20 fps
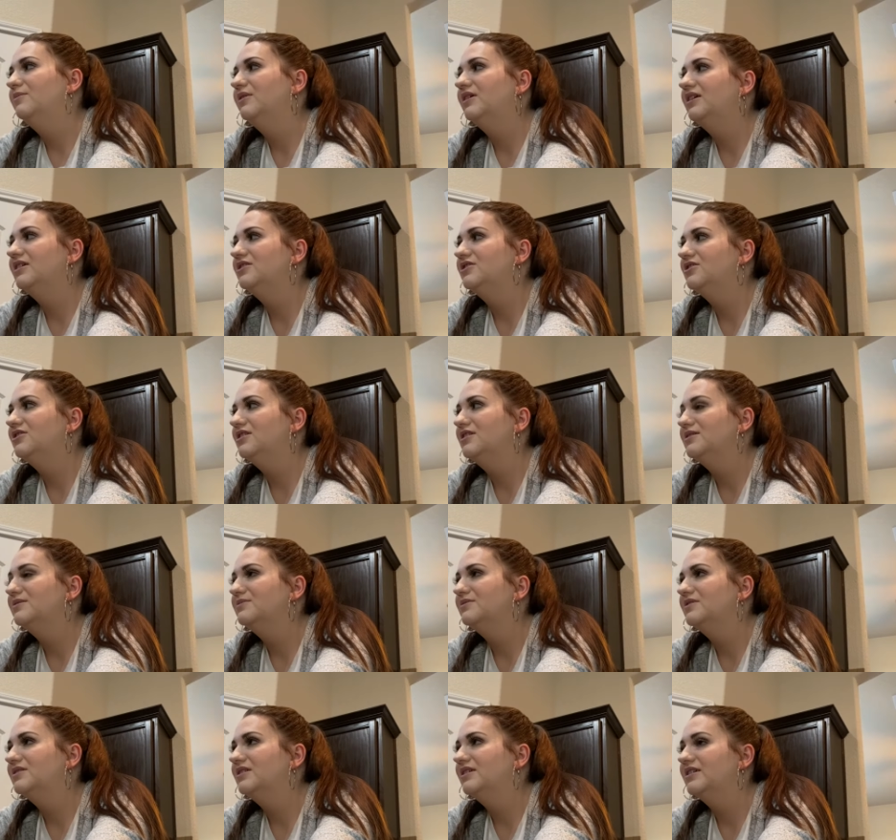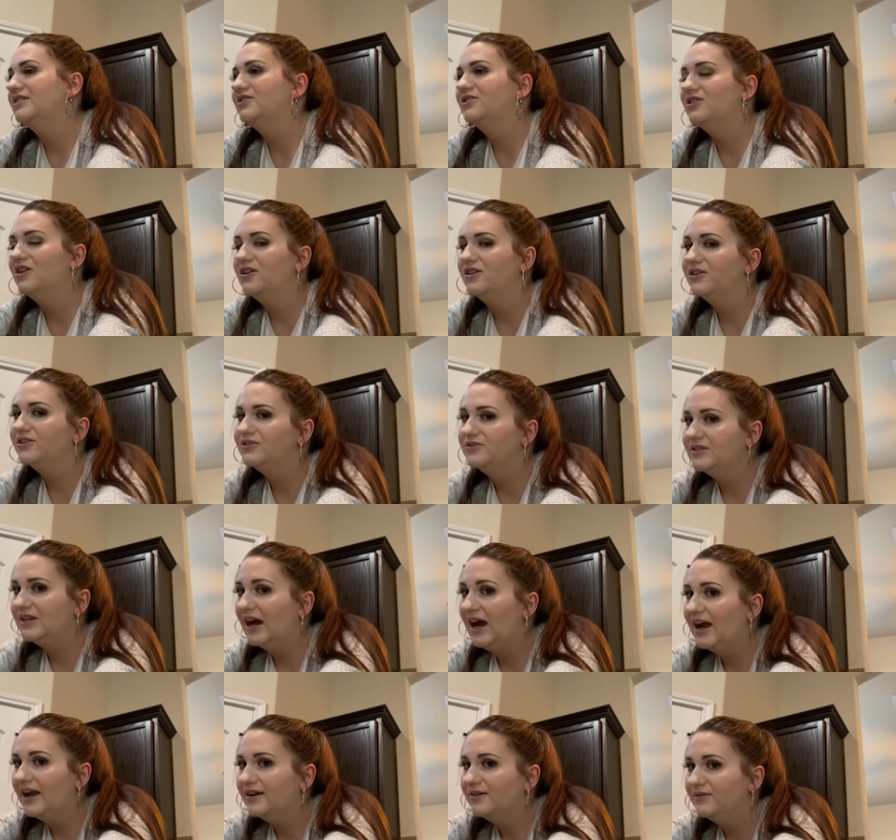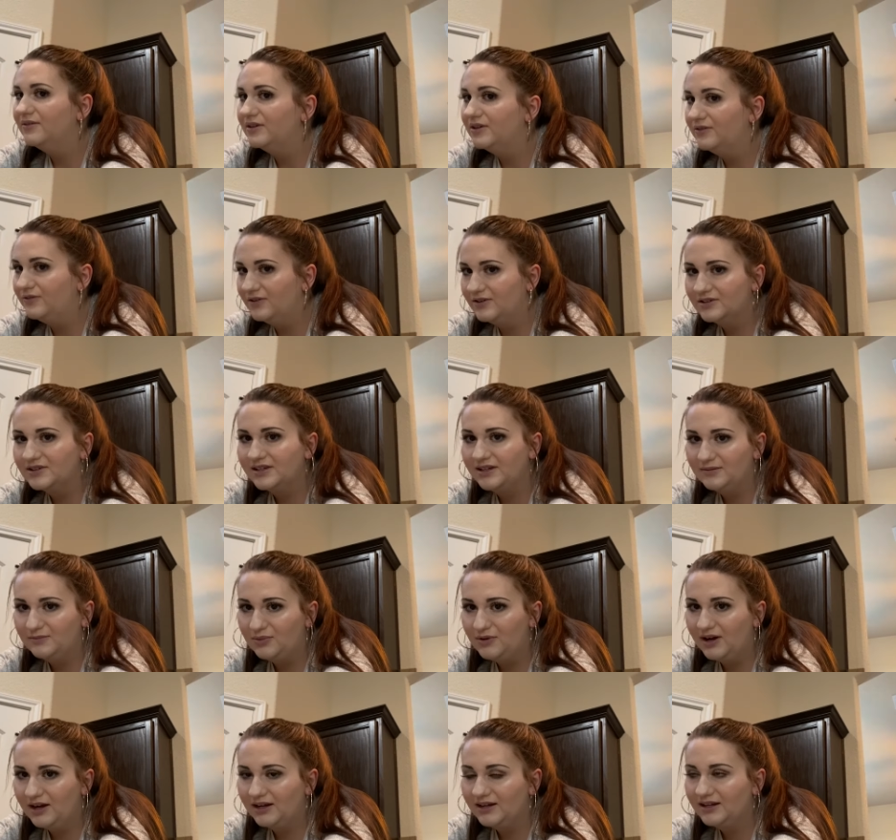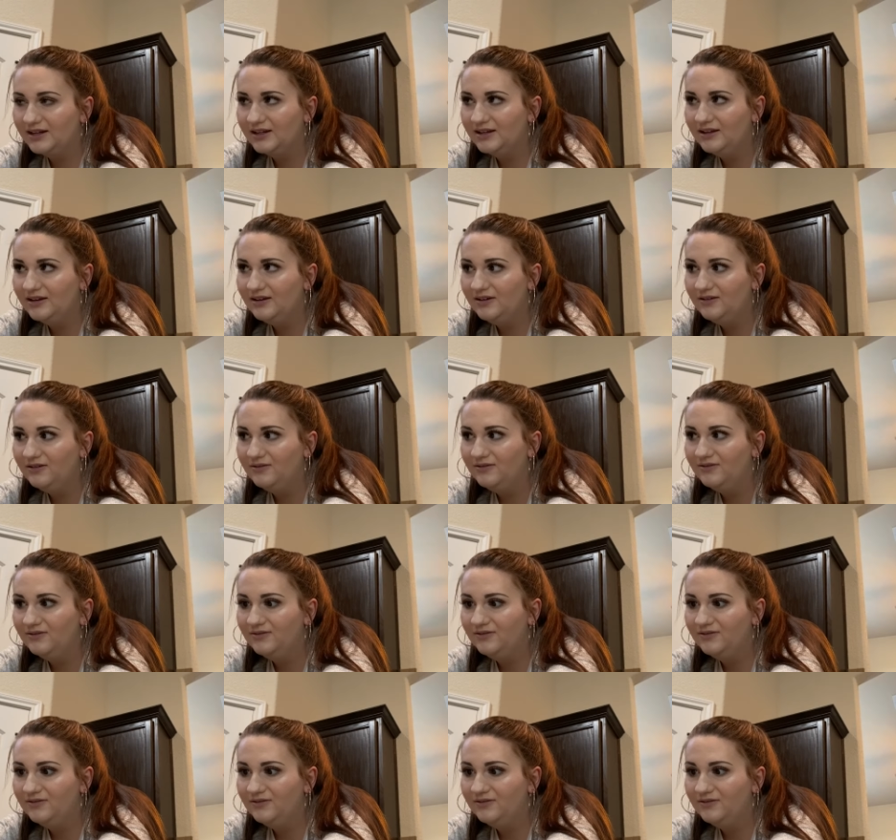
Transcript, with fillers: because you're not supposed to like start a new diet when you first get pregnant, you know?